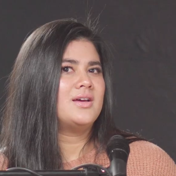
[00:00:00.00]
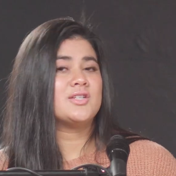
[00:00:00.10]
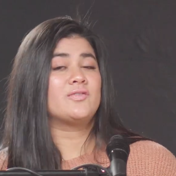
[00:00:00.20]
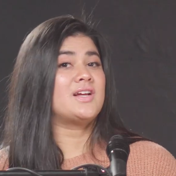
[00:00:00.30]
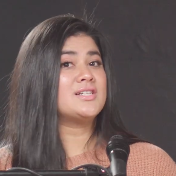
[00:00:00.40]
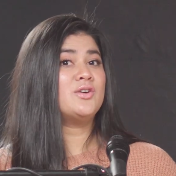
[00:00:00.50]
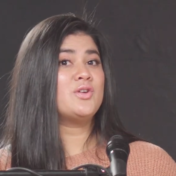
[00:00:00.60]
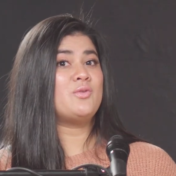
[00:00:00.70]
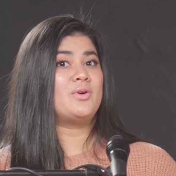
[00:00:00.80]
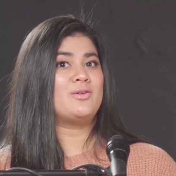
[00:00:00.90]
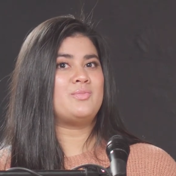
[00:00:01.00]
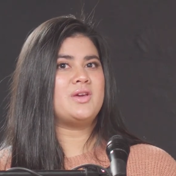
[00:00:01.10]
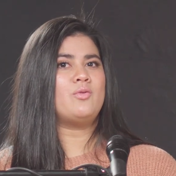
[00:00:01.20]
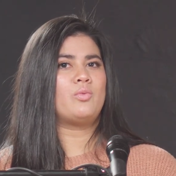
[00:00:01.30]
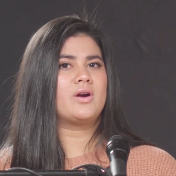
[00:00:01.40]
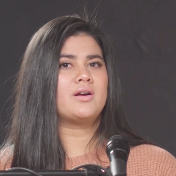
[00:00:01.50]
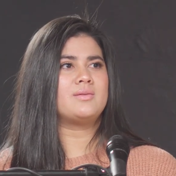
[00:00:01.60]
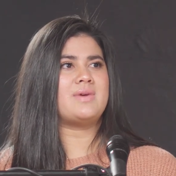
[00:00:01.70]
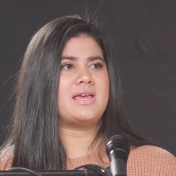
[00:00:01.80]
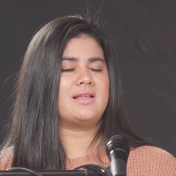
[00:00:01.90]
So if that's not who you want to be, work
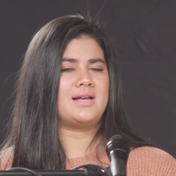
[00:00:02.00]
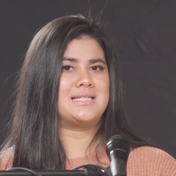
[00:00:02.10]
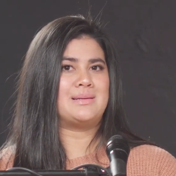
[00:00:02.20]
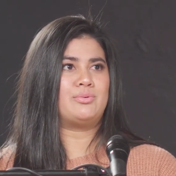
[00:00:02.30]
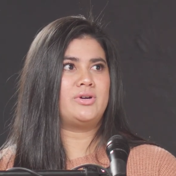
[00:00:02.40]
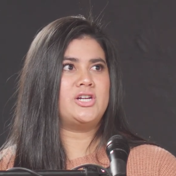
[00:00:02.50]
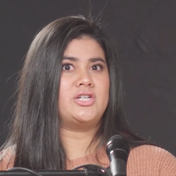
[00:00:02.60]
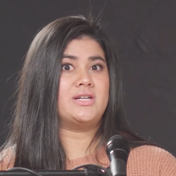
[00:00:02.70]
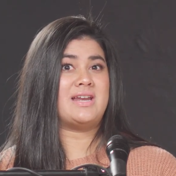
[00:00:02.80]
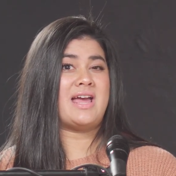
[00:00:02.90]
on making that separation